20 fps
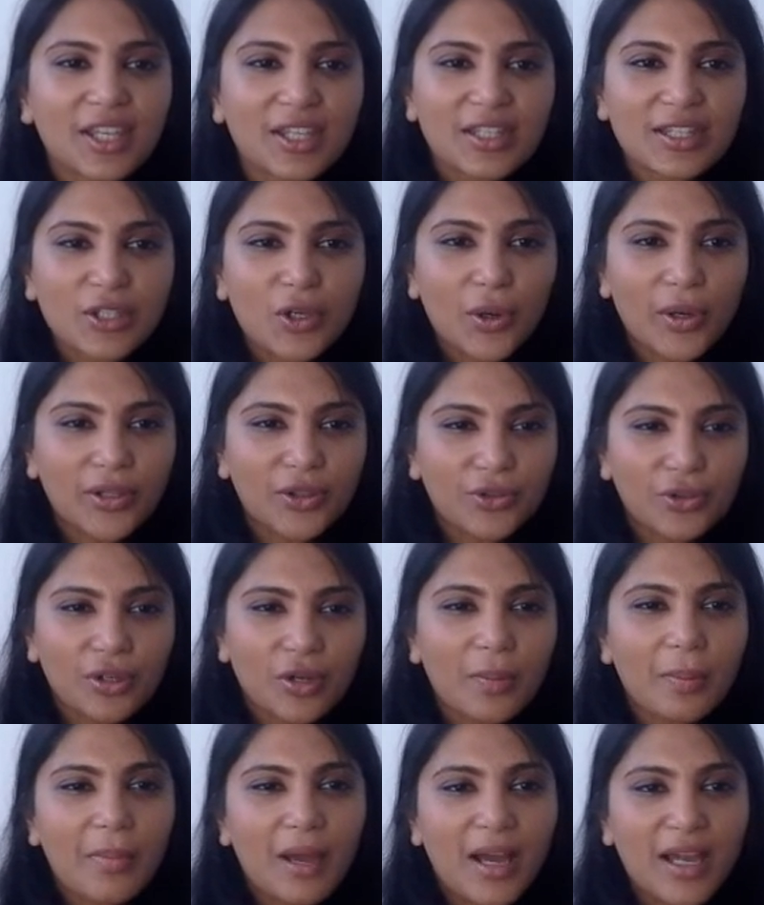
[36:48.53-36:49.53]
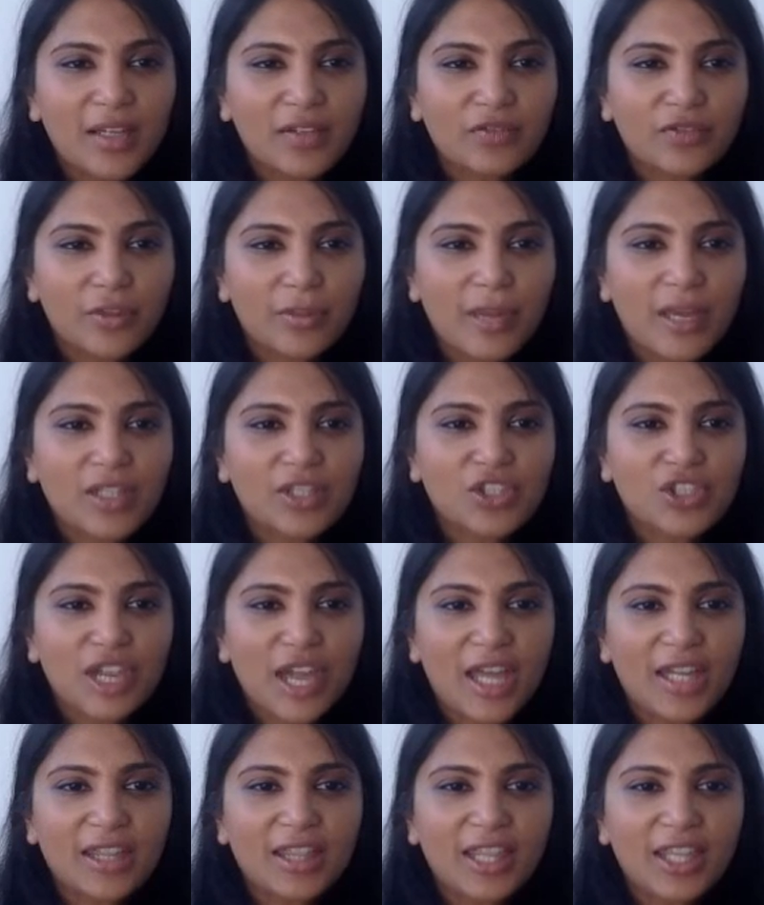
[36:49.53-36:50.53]
it's going through your mind from our
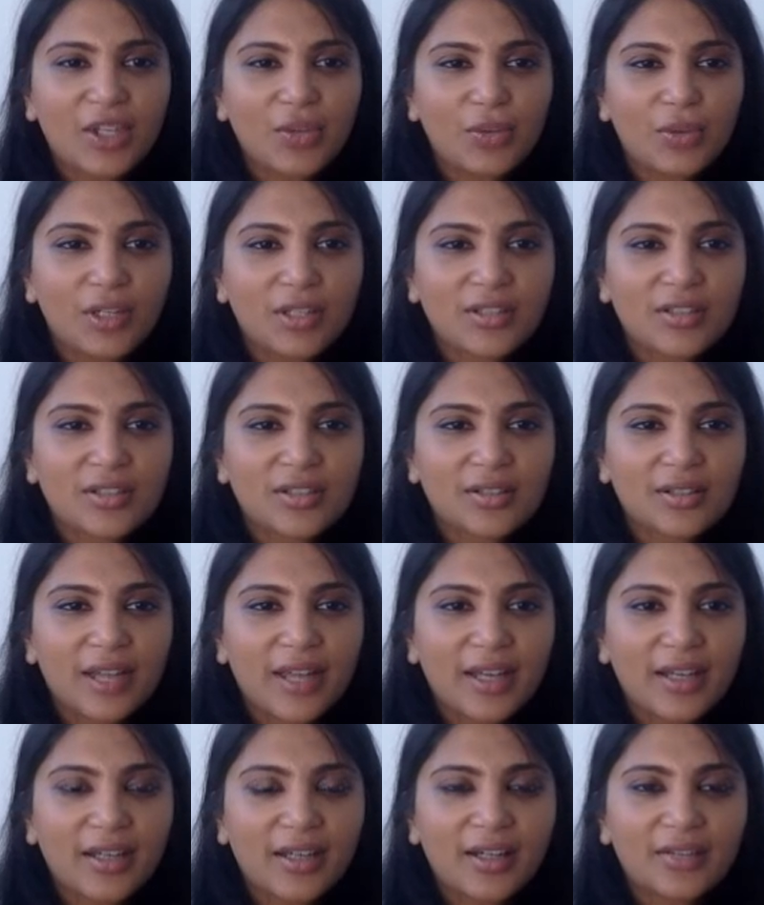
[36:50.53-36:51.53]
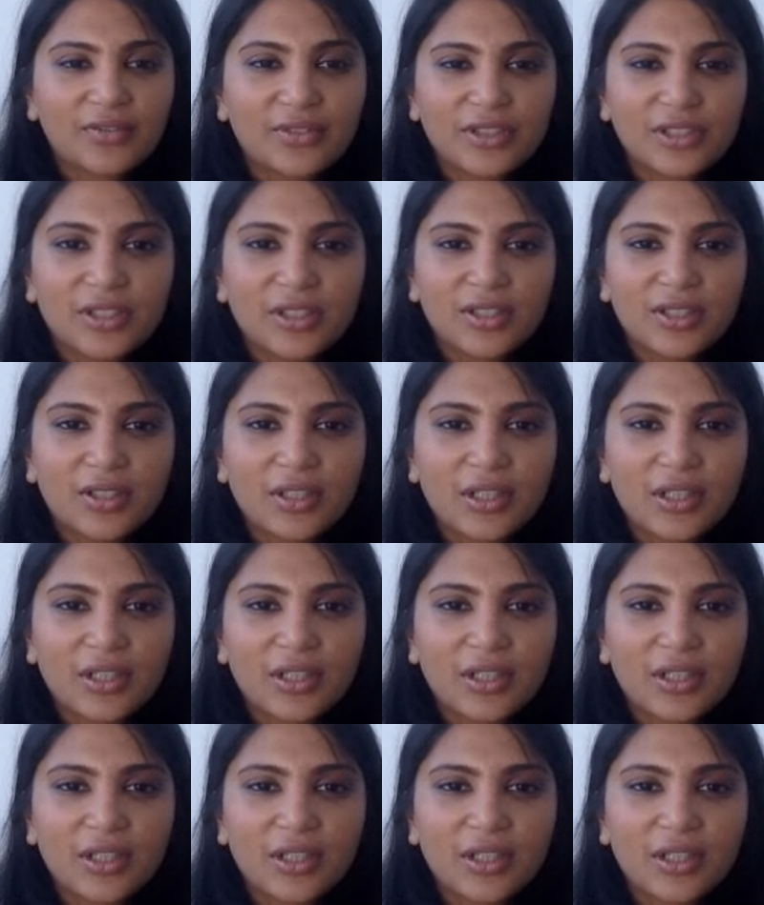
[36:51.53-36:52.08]
chat that you wanted to cover?